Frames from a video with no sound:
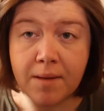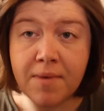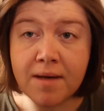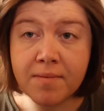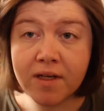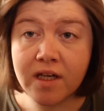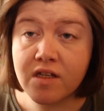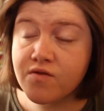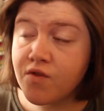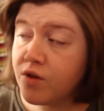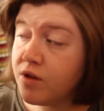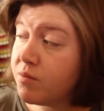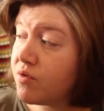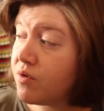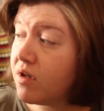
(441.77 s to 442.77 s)
yeah, Paper Girls
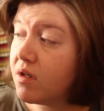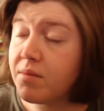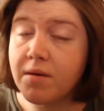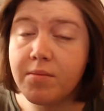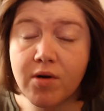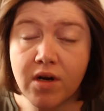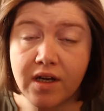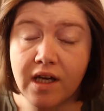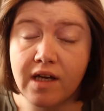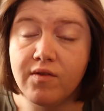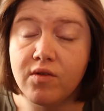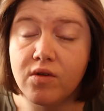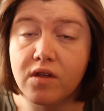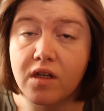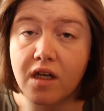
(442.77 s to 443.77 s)
Volume 3 by Brian K.
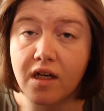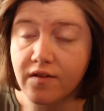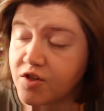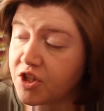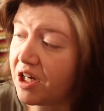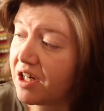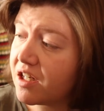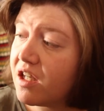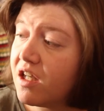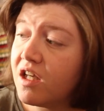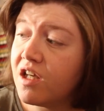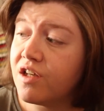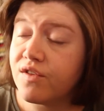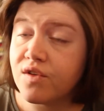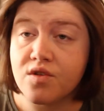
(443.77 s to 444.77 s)
Vaughan and Cliff Chiang.
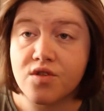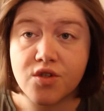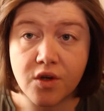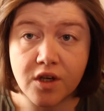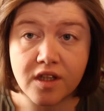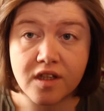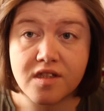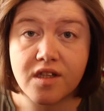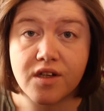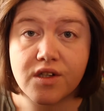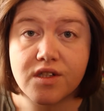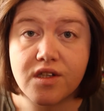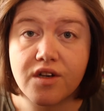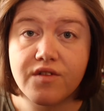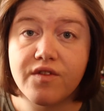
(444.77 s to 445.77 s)
If you're enjoying the
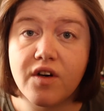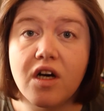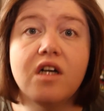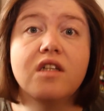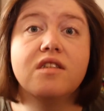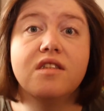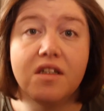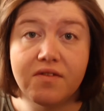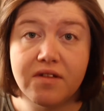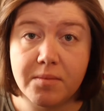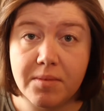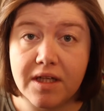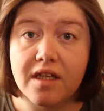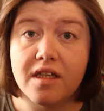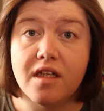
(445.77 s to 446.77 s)
series so far,
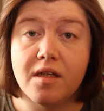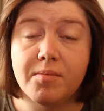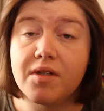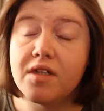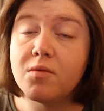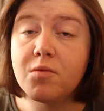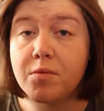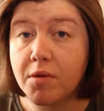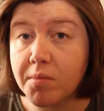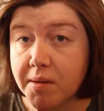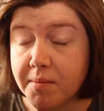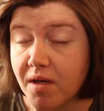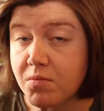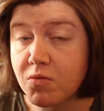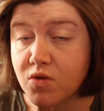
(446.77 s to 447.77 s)
definitely pick it up. It will
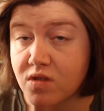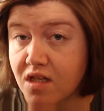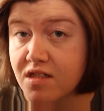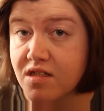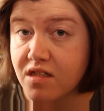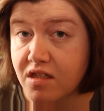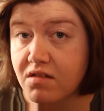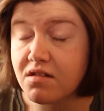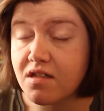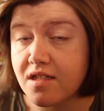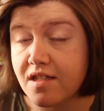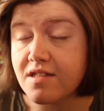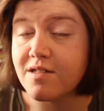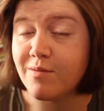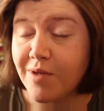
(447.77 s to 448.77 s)
probably make more sense to you than
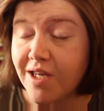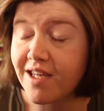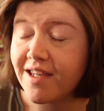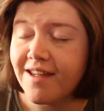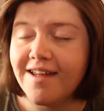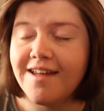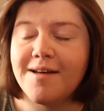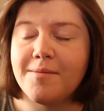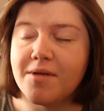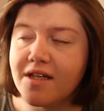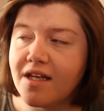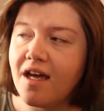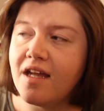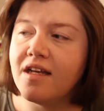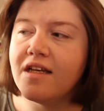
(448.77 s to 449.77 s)
it does to me, but
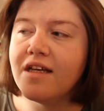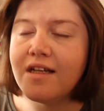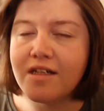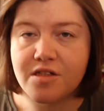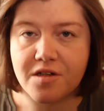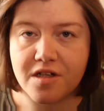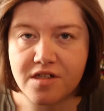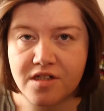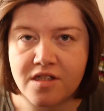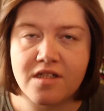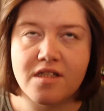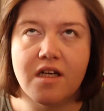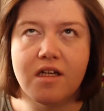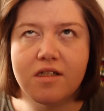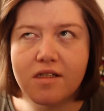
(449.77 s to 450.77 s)
again,
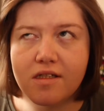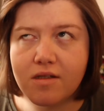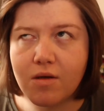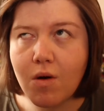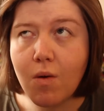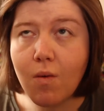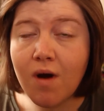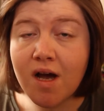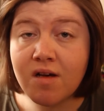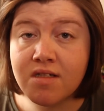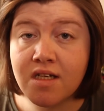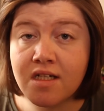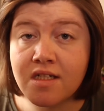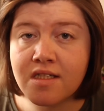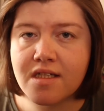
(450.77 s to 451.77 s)
illustrations are just
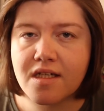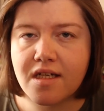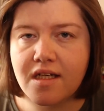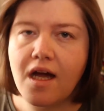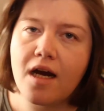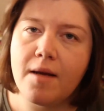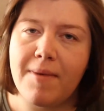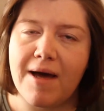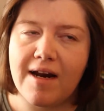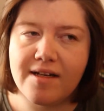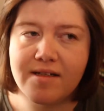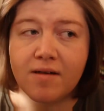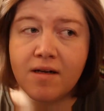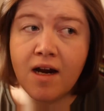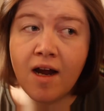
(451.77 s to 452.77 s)
wowzers, colour
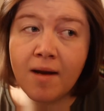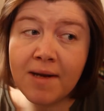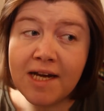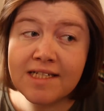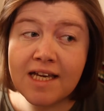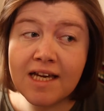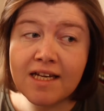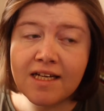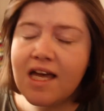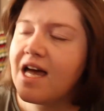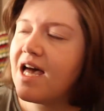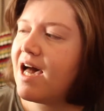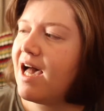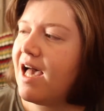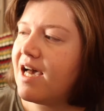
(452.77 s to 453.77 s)
palette amazing,
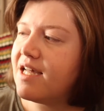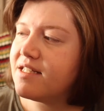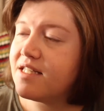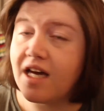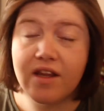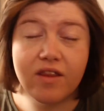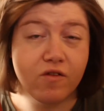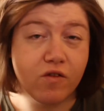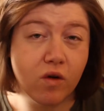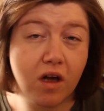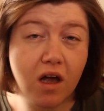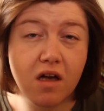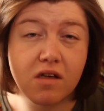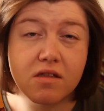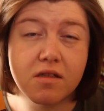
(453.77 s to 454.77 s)
and yeah, the four
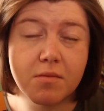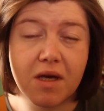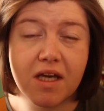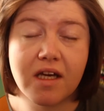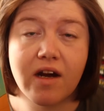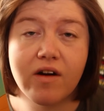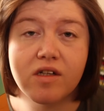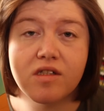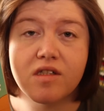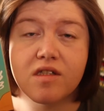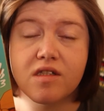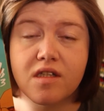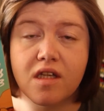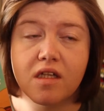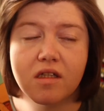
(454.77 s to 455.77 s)
girls, the main
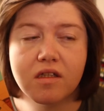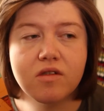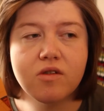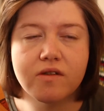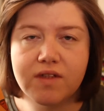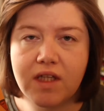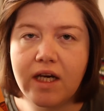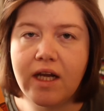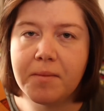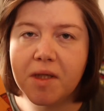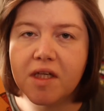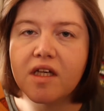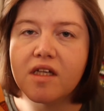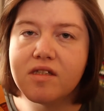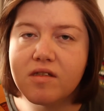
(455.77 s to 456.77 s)
characters, the sort of
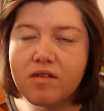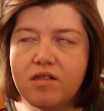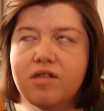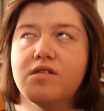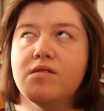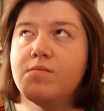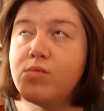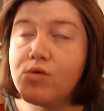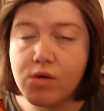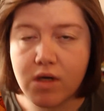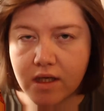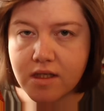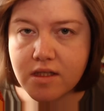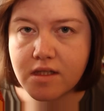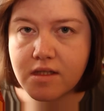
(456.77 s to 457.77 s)
dynamic is just
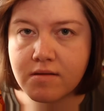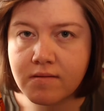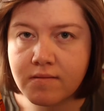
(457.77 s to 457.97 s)
brilliant.